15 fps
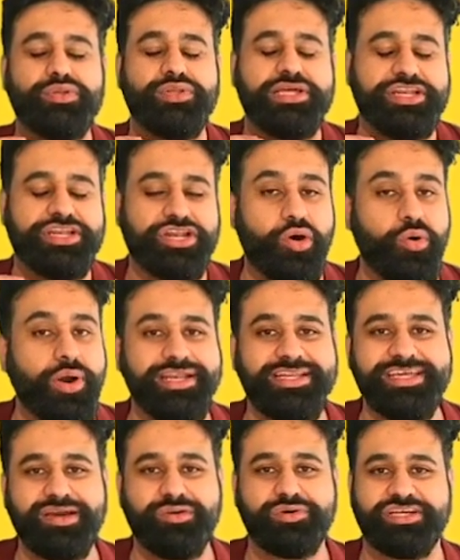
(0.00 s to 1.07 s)
no idea what
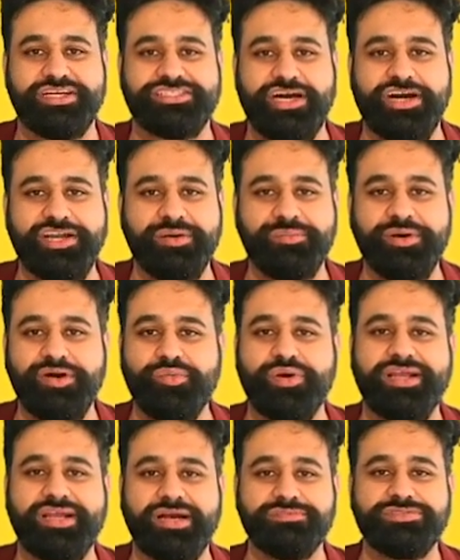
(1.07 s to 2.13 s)
they're talking about when it
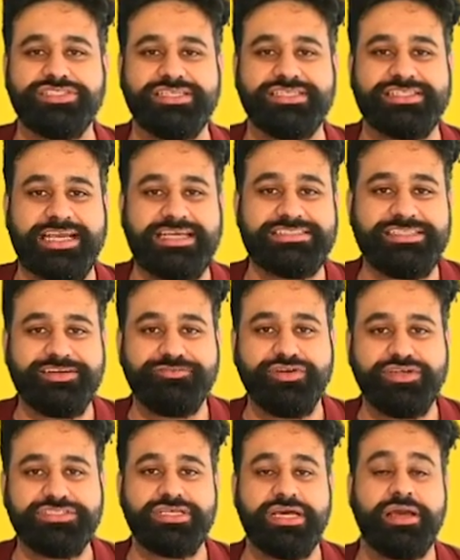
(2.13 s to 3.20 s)
comes to the taste
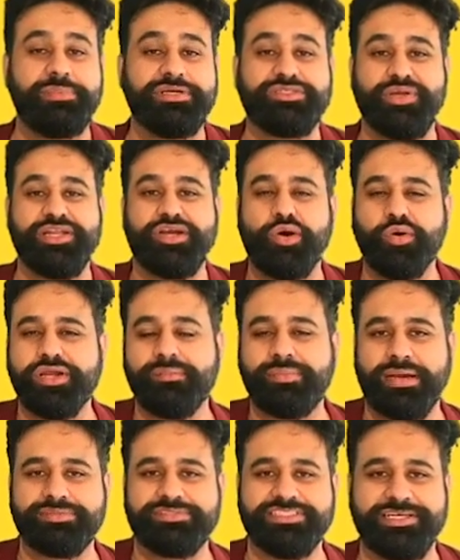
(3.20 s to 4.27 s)
difference between Coke and
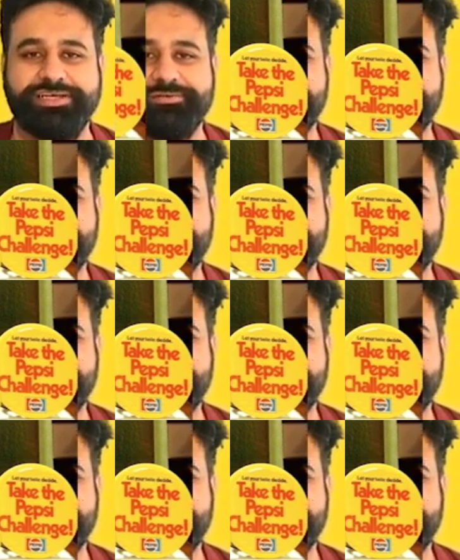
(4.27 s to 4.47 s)
Pepsi.